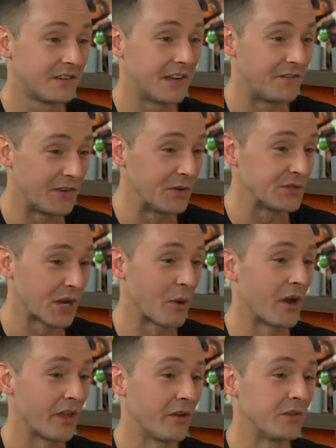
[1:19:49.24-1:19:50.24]
It feels like
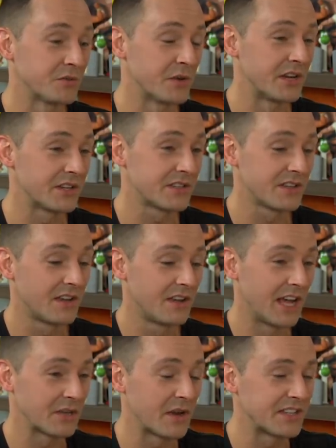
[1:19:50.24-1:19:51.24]
one of those weeks.
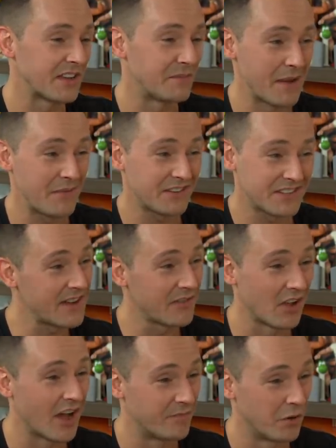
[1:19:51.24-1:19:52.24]
That's why I say maybe save a
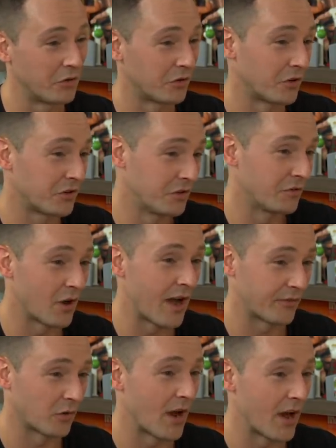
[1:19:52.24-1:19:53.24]
live bullet or two for
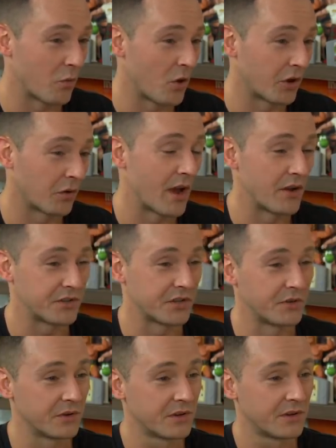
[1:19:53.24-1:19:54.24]
after round one or round two.